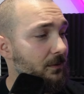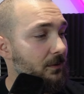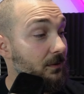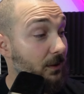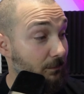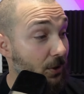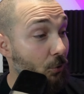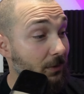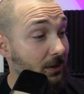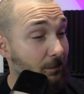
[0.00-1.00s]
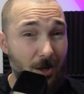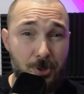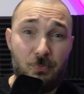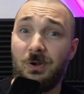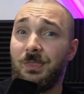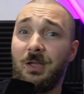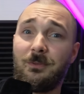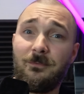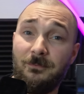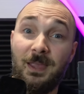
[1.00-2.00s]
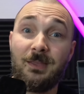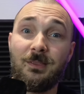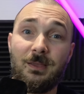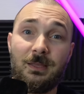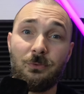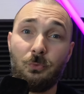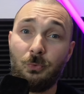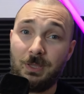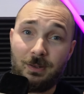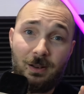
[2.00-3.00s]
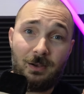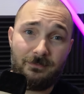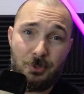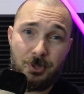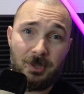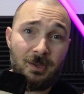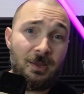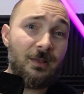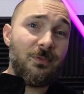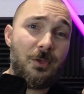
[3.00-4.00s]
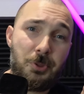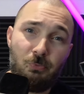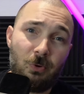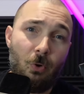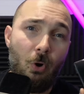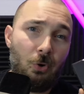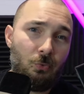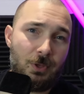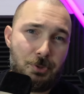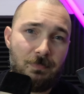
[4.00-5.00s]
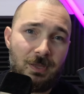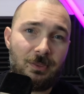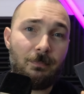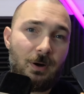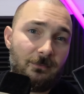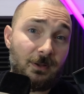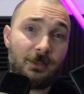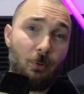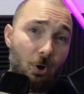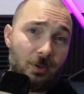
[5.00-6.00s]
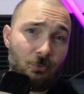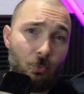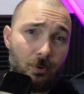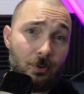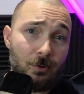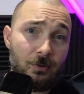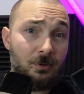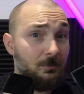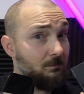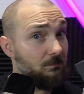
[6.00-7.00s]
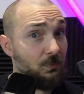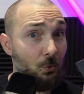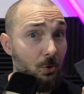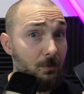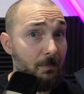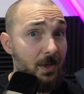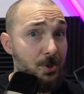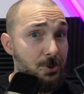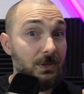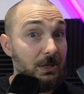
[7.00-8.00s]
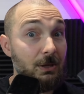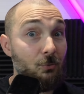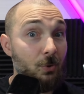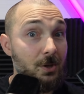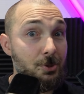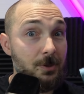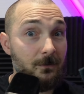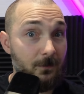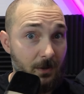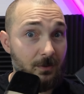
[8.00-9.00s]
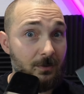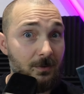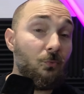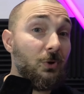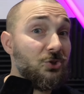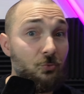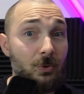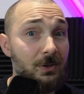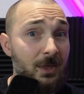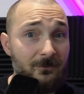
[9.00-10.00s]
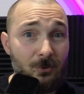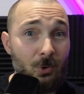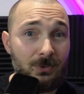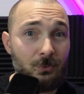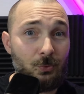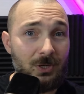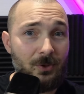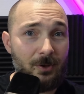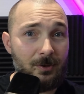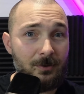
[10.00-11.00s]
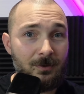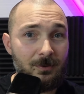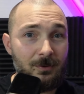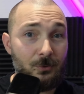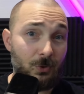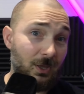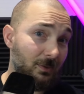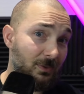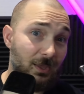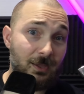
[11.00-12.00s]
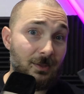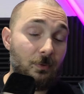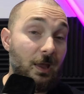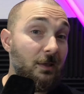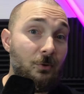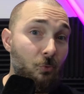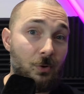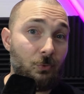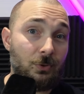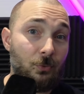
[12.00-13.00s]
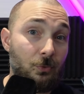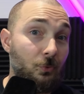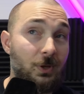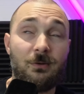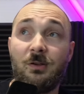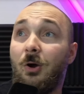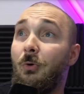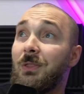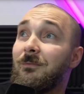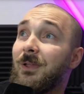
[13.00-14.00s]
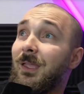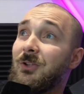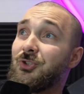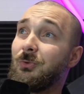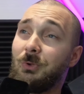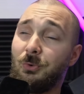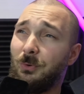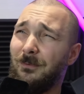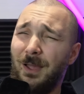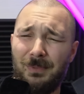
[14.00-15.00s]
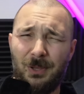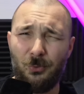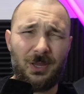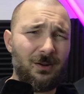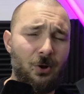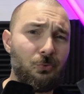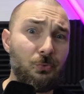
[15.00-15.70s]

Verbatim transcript: The Miyoo Mini Plus will not fade into irrelevancy. This will always be the perfect pocket warrior, your best e-waste friend, which will never want to retire. You can take it anywhere with you. You can go on vacation with your family. You can go to